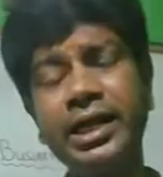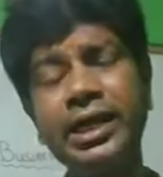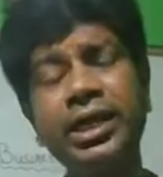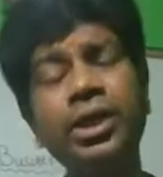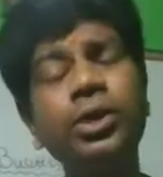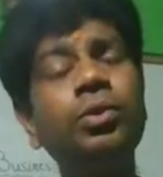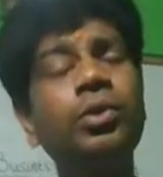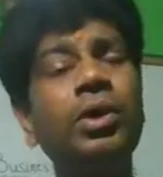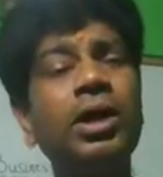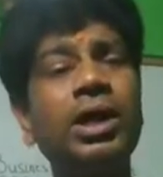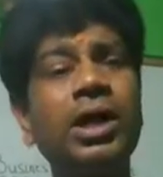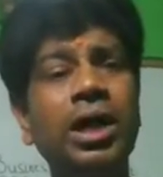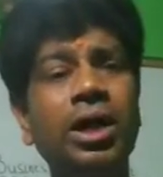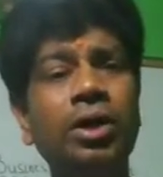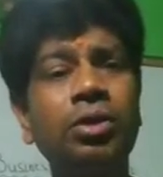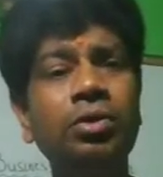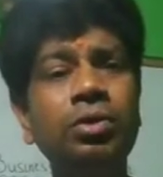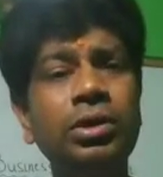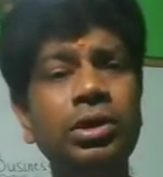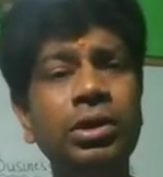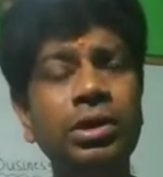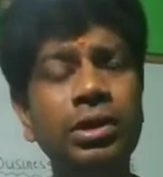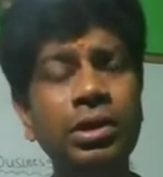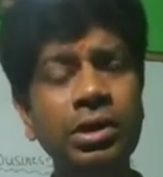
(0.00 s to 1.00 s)
into
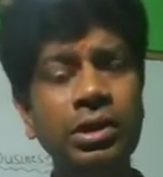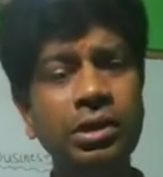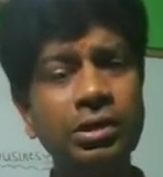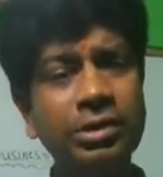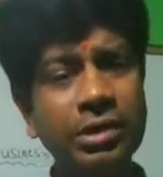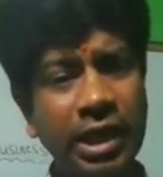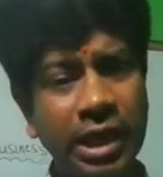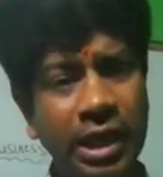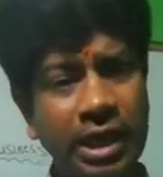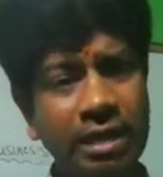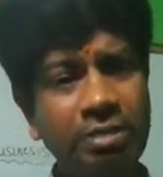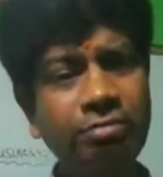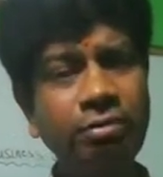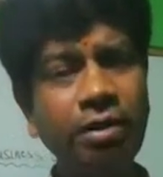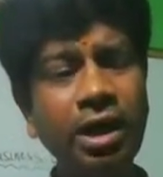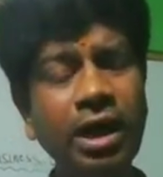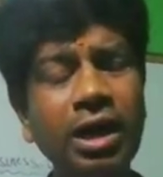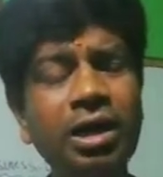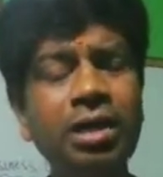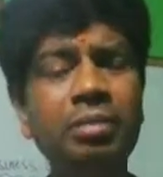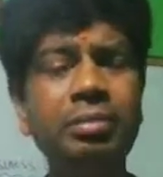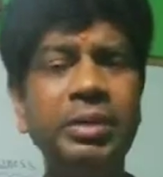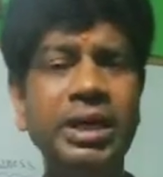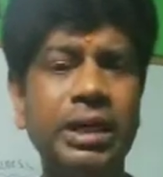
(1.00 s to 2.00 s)
account the
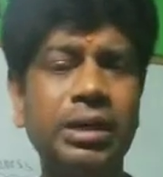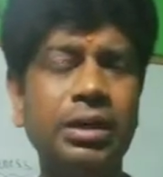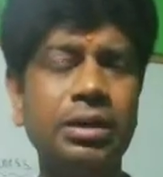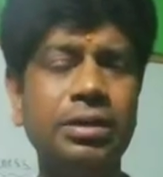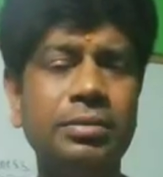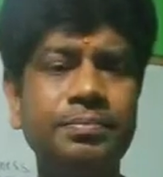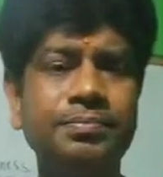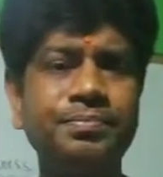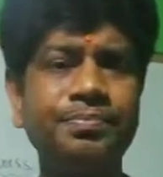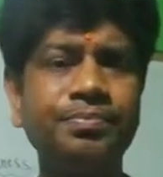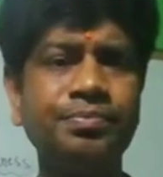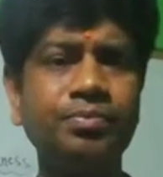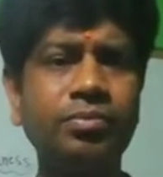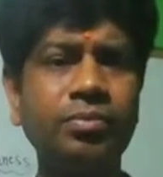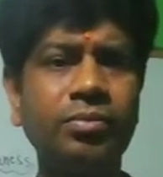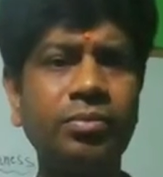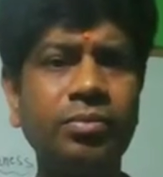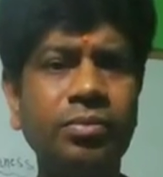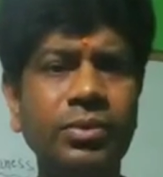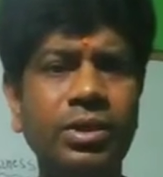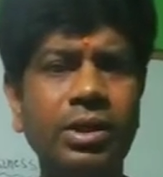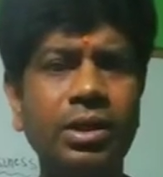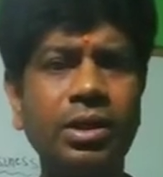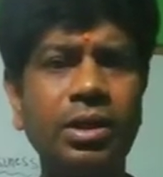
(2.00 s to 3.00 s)
environment.
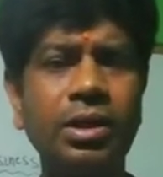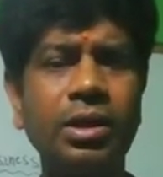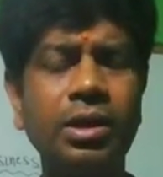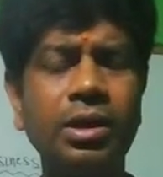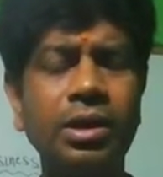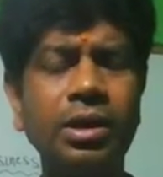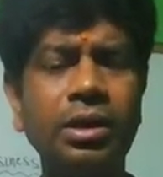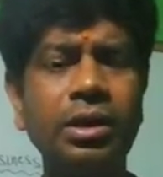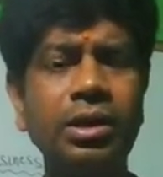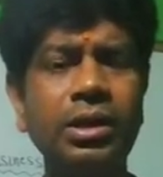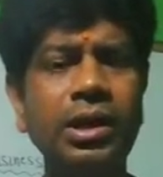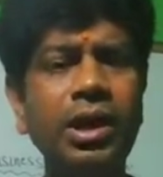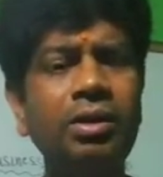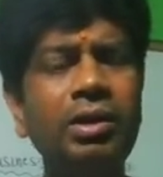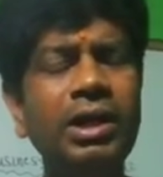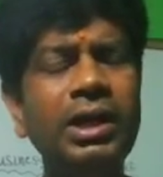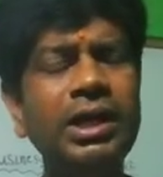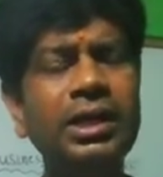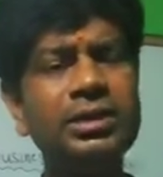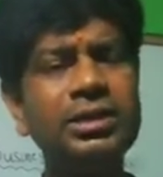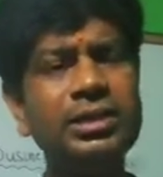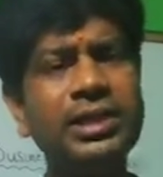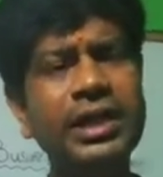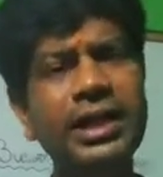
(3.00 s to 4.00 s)
Now
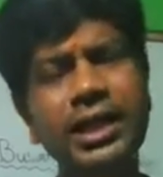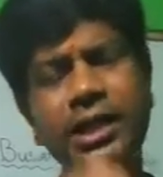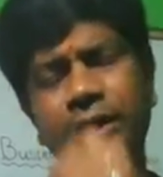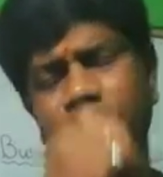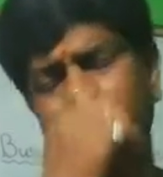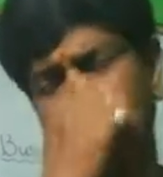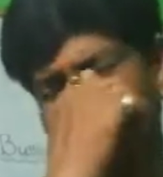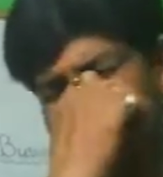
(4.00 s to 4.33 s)
let us take into